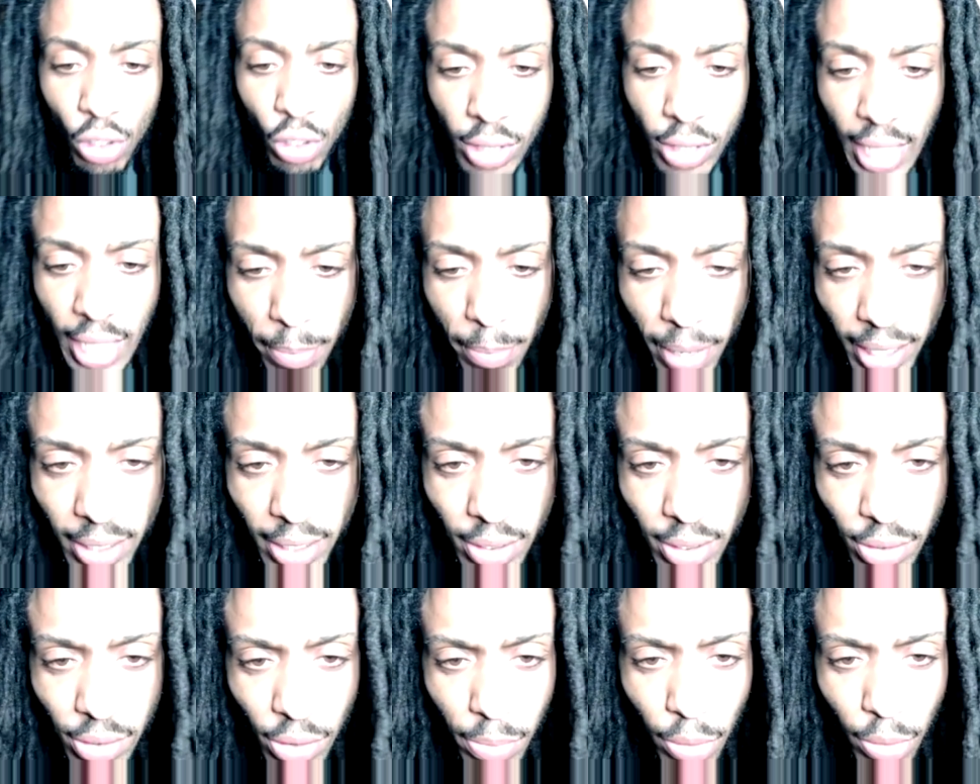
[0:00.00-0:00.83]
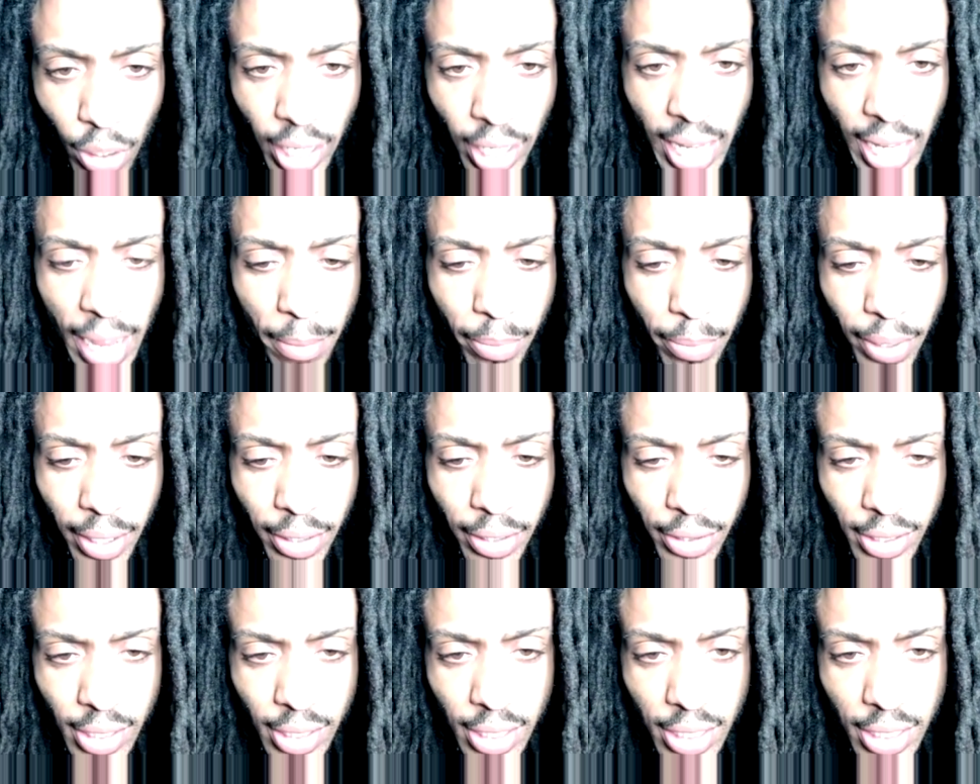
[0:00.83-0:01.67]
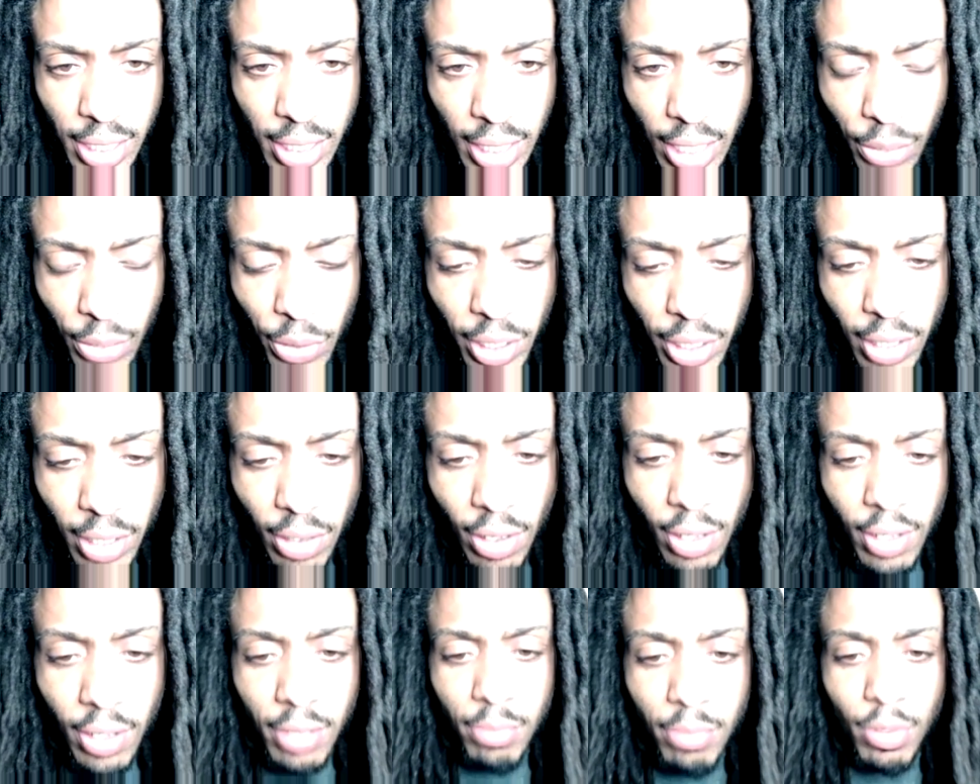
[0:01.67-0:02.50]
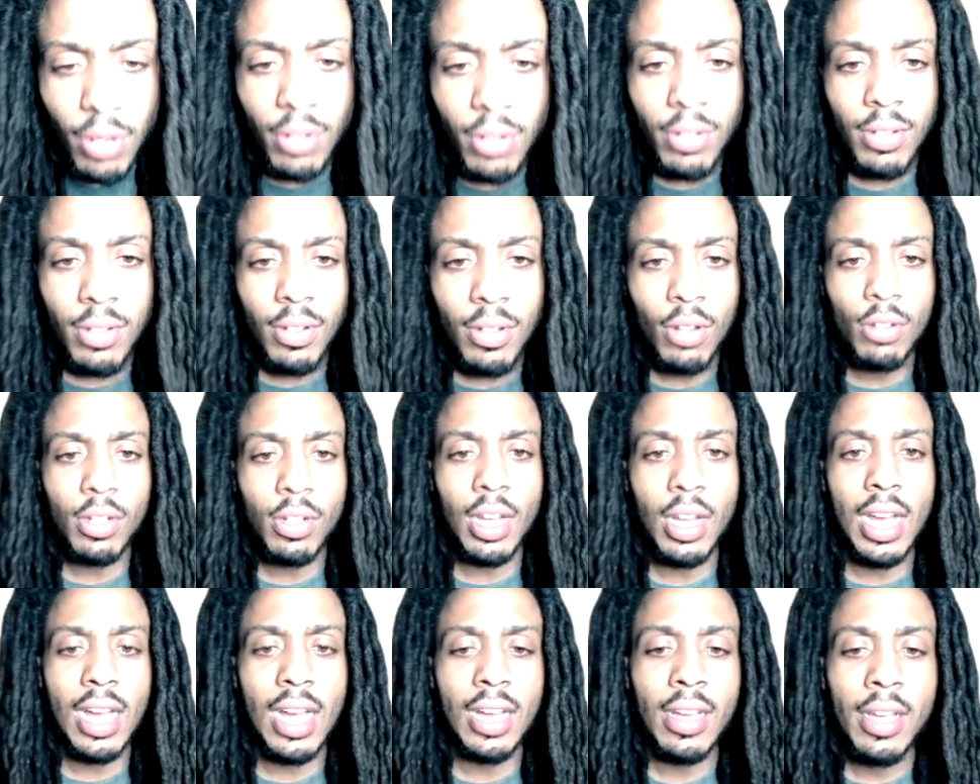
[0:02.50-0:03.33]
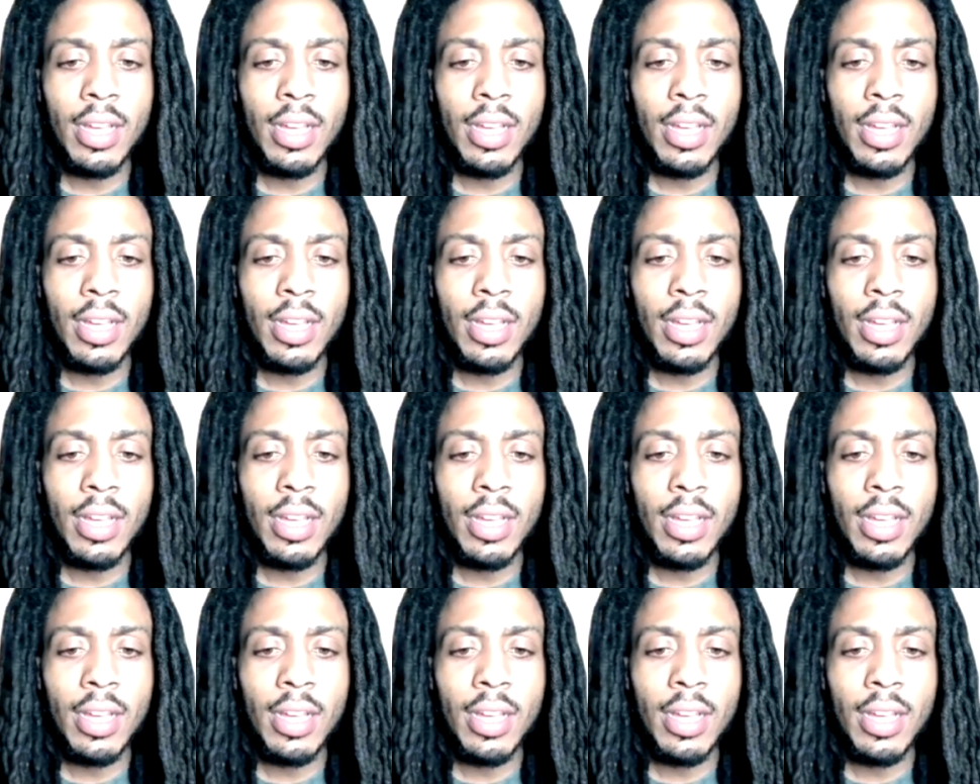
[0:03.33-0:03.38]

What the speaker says: tap back into it, bro. It got better as the shit went along, bro. On God.